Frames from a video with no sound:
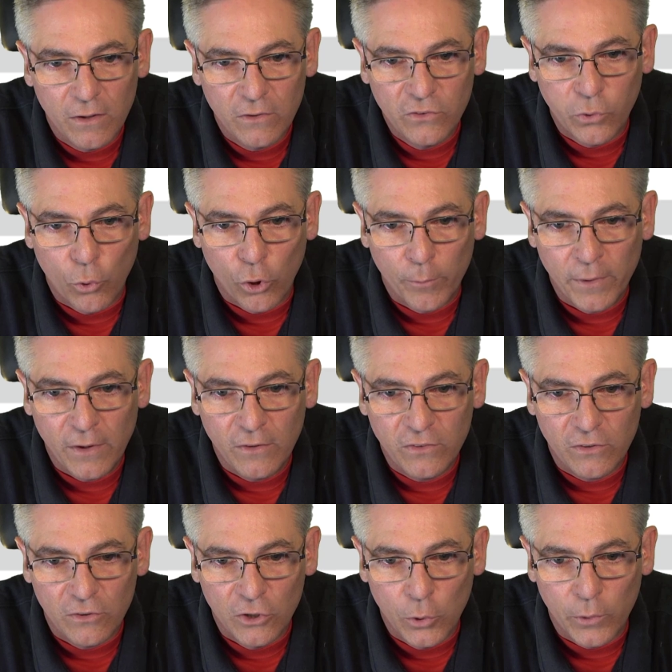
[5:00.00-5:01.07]
Tormy's
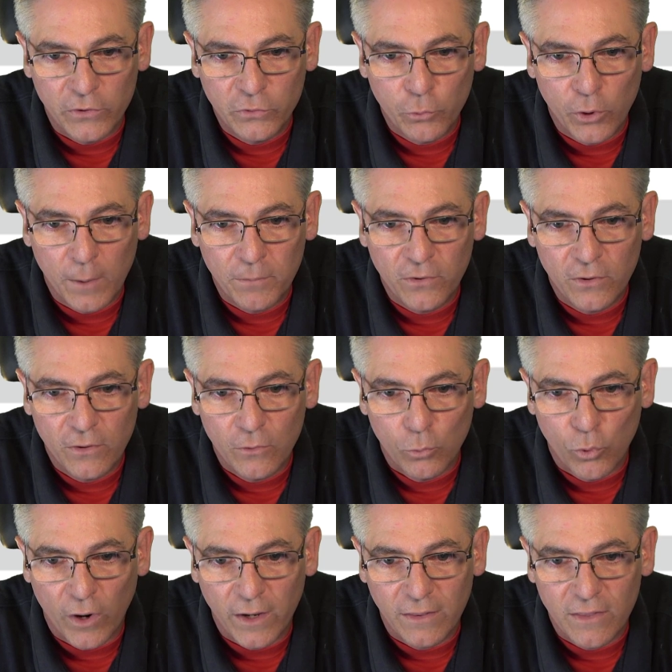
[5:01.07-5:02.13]
Lua script
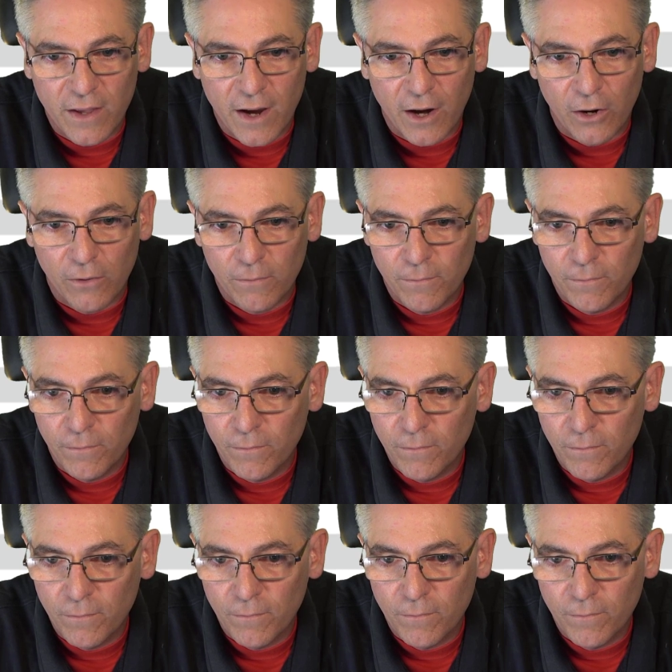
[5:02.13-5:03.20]
right there.
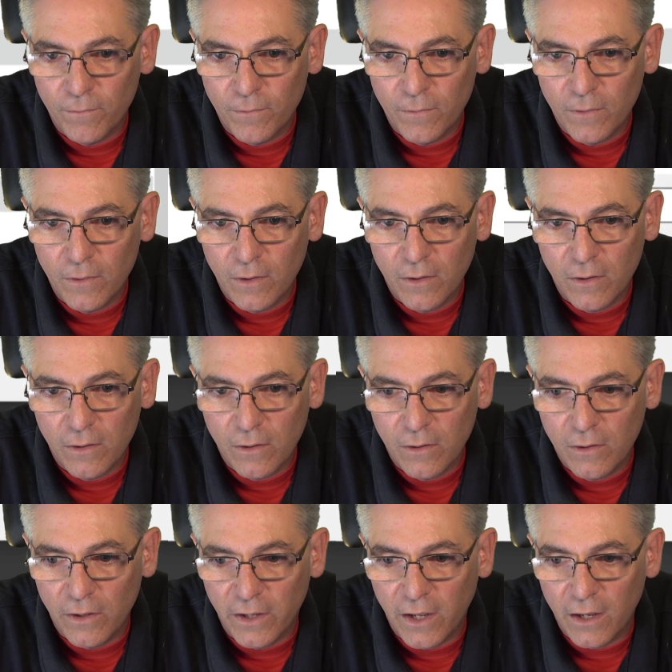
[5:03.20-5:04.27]

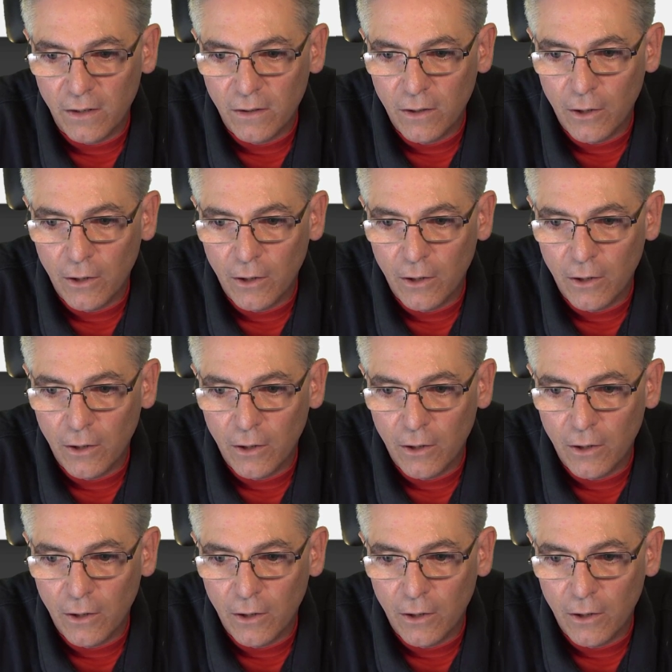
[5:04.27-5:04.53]
Click it, hit